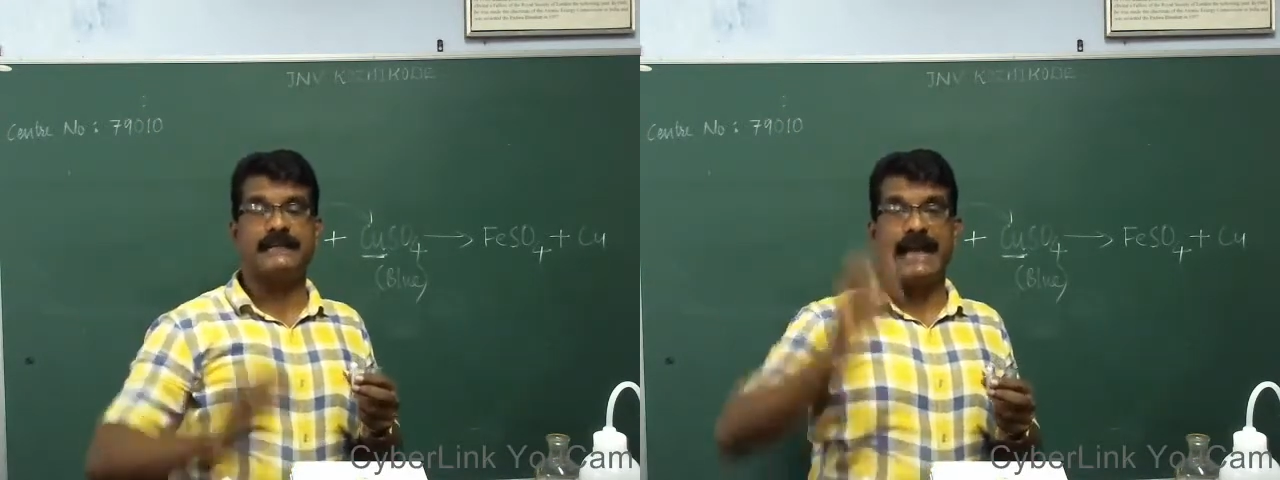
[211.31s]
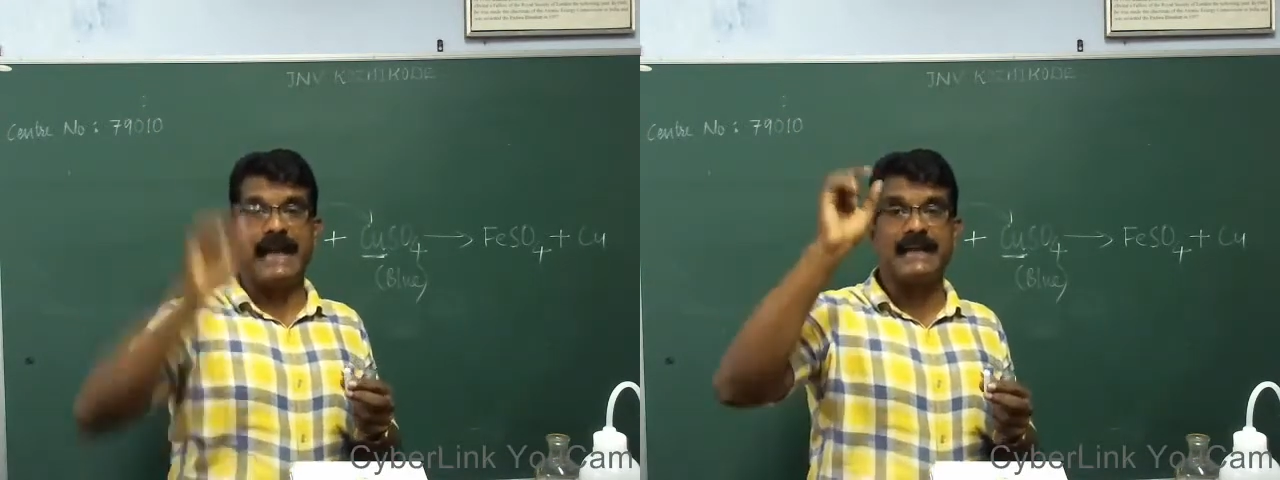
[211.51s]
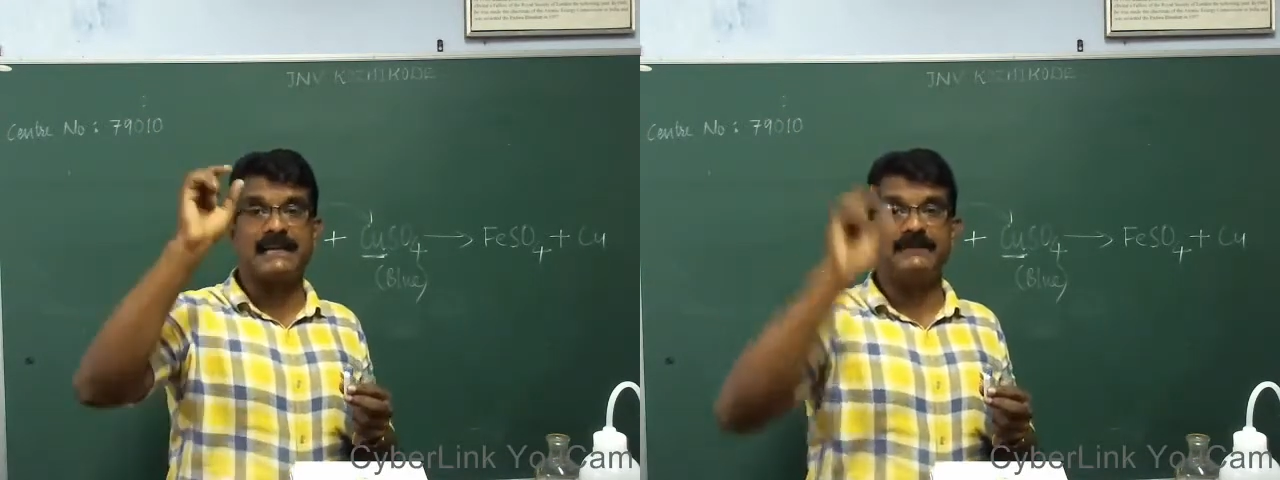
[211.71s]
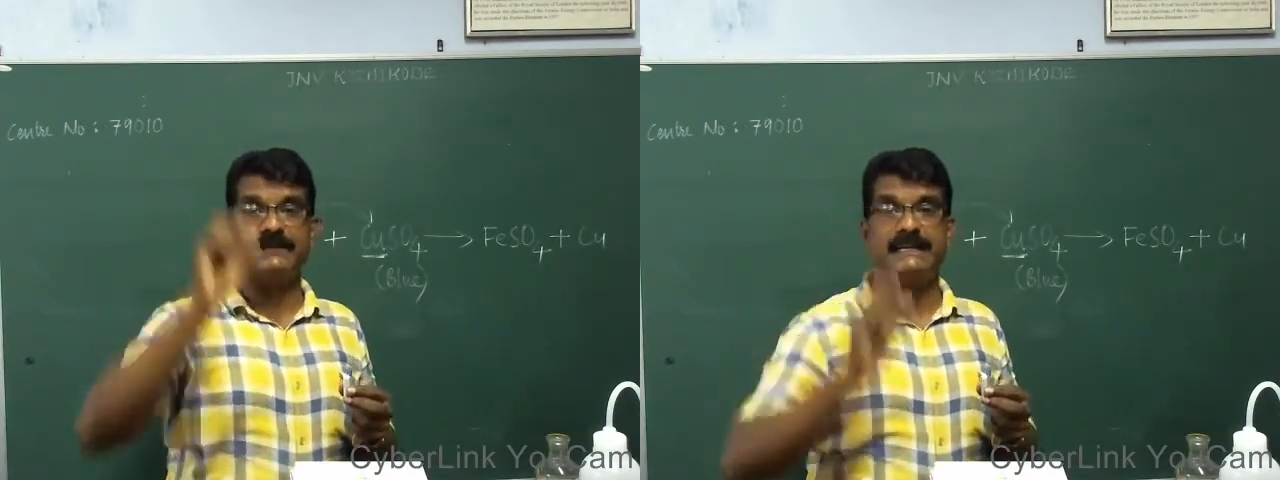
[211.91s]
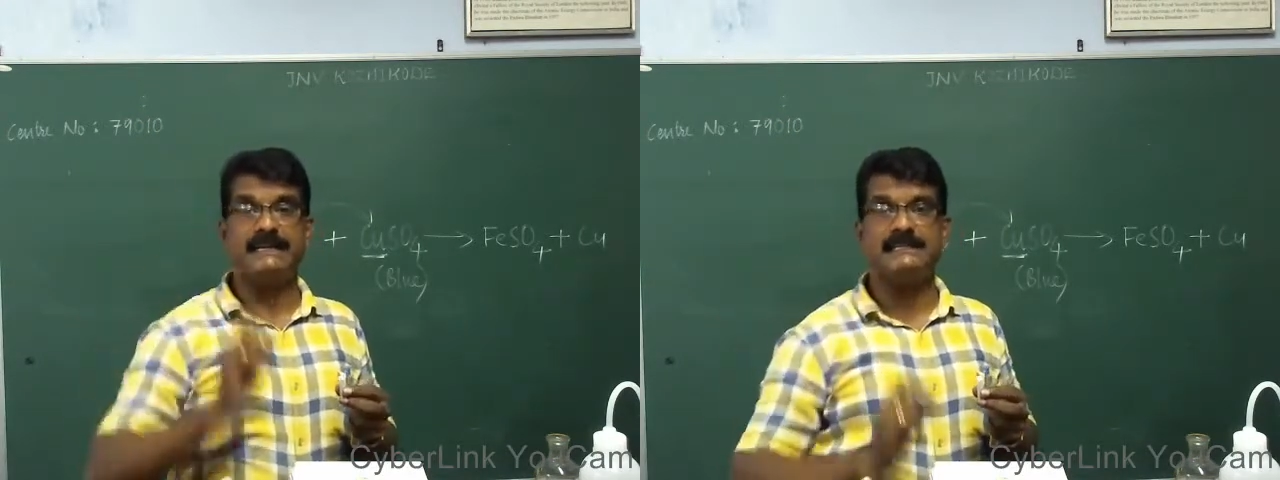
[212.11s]
the
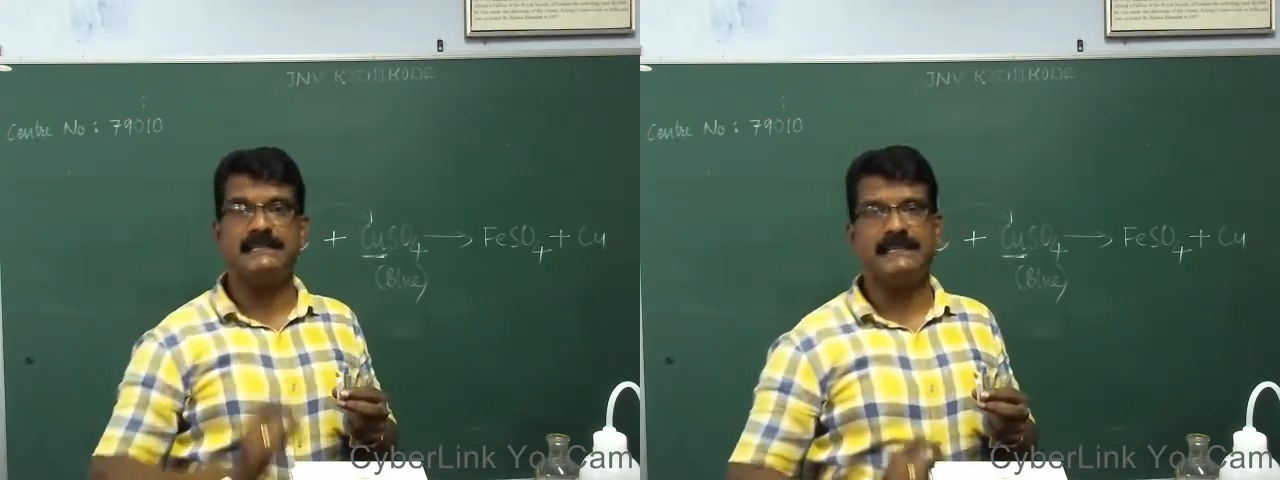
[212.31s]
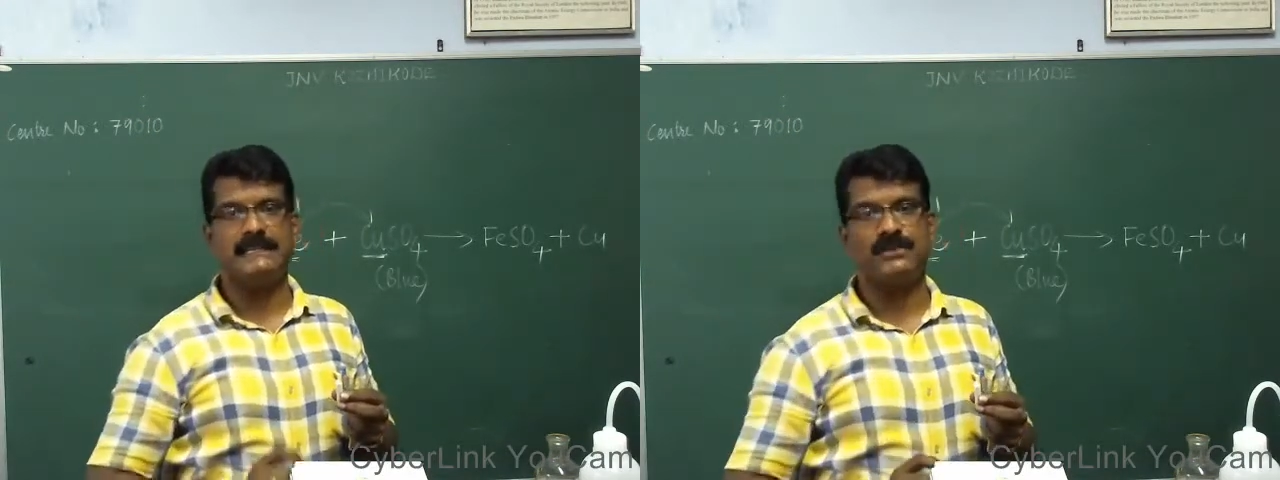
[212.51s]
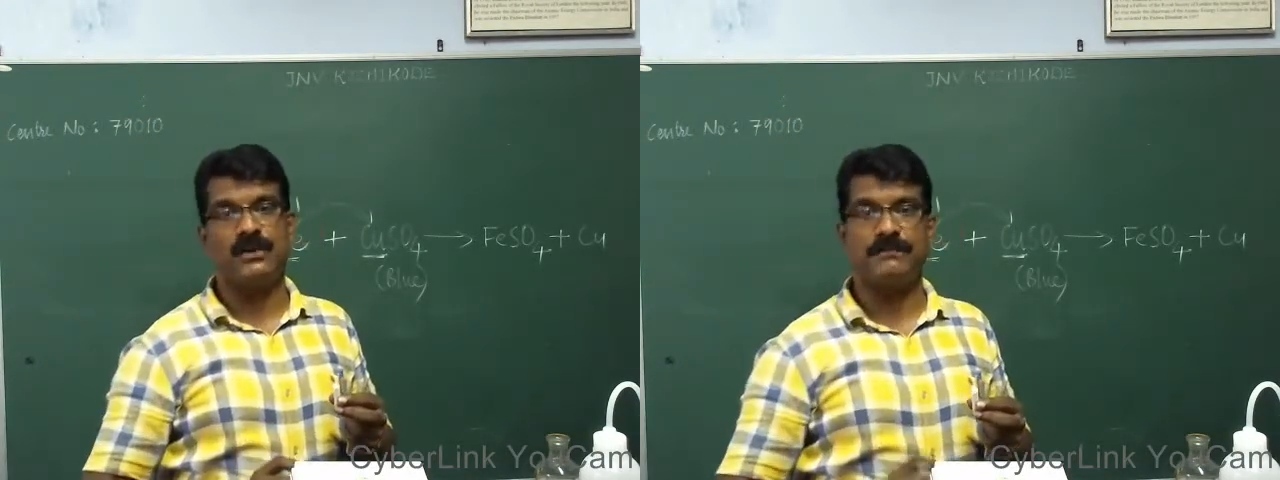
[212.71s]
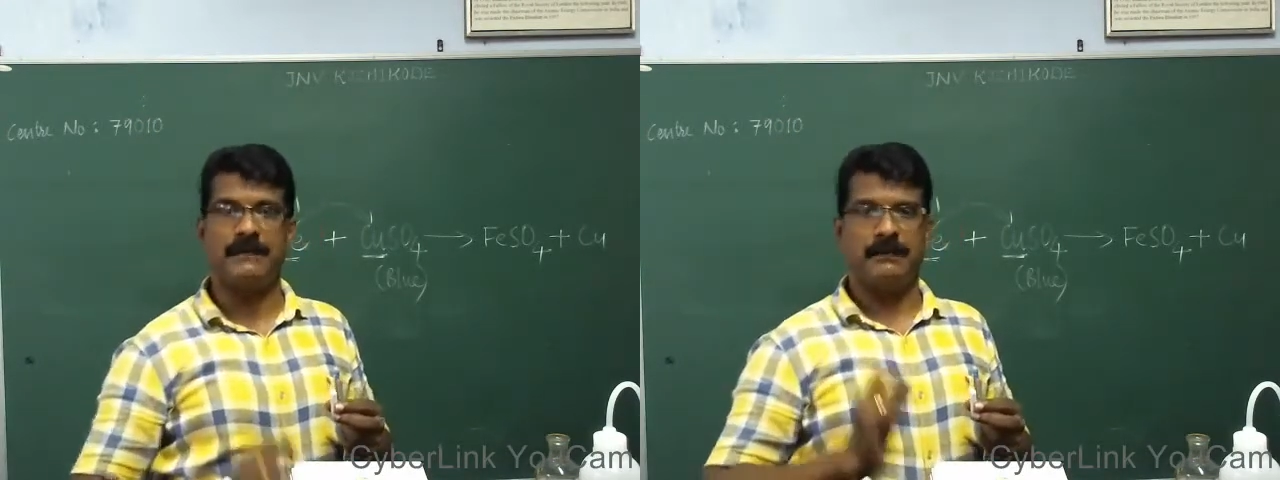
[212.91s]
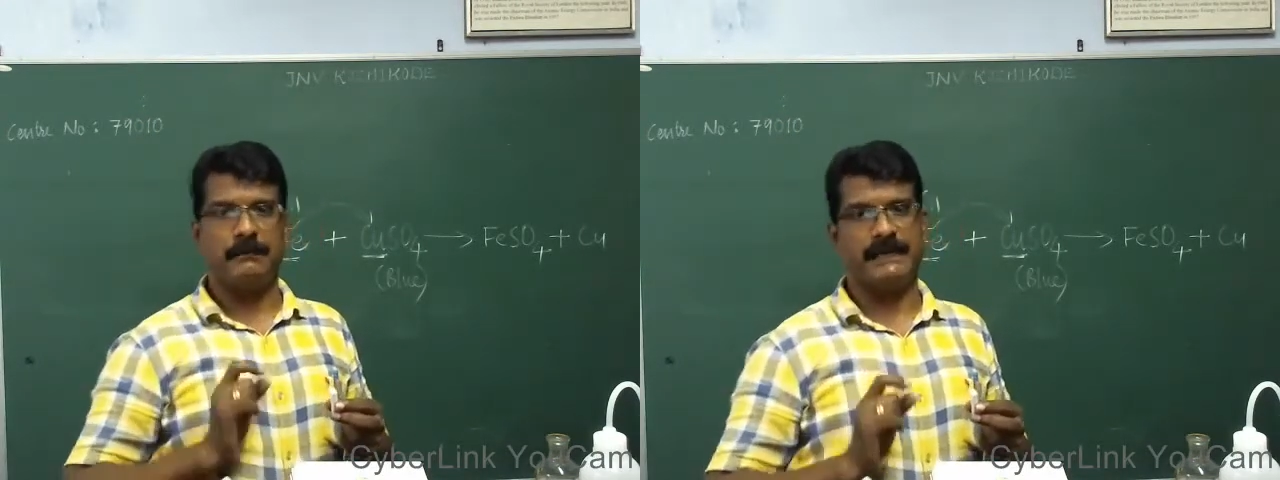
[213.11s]
activity series
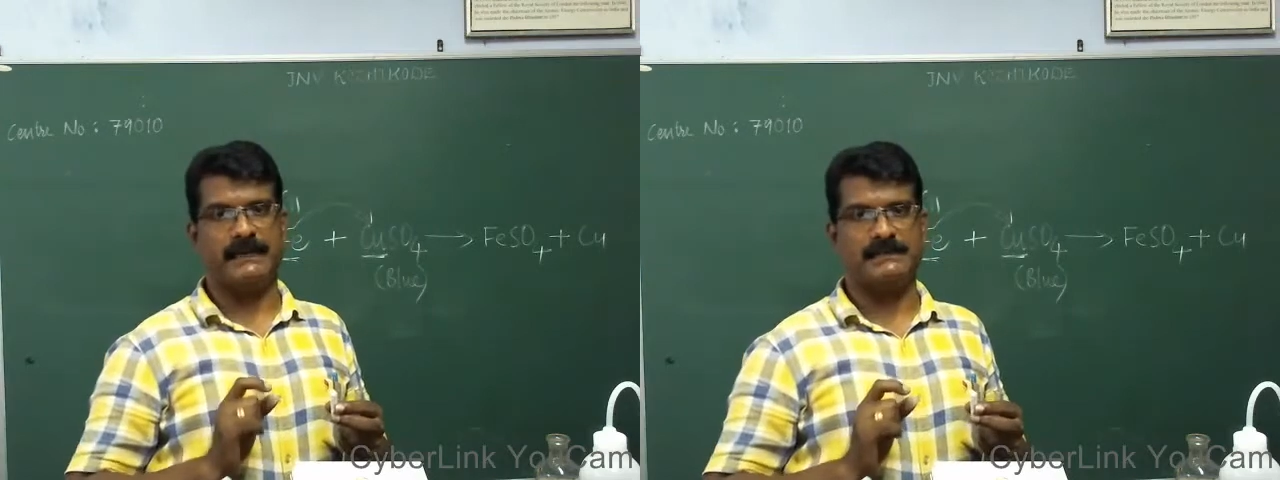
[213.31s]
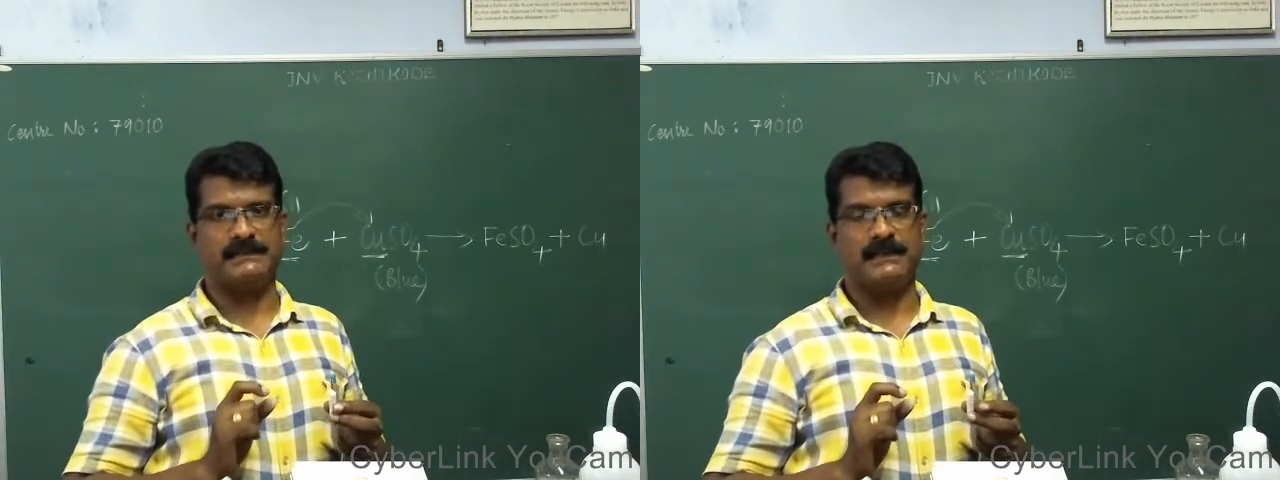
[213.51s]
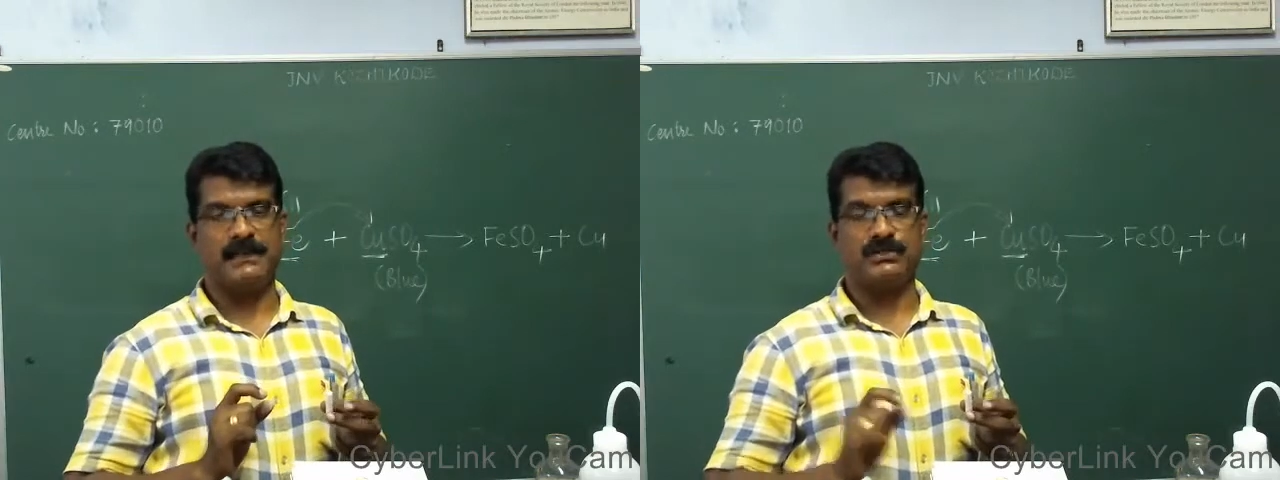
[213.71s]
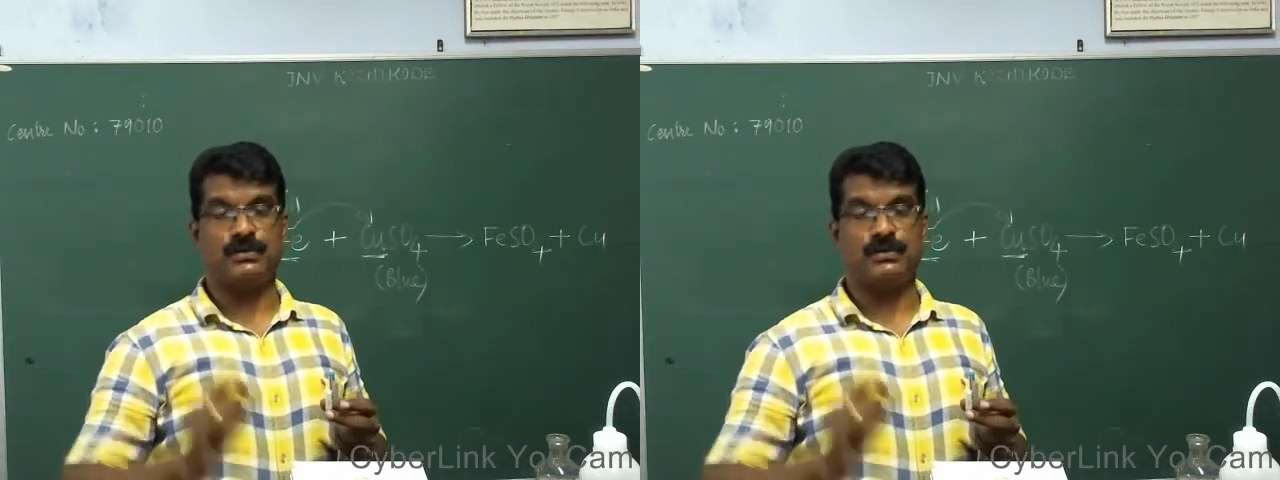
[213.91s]
of metals.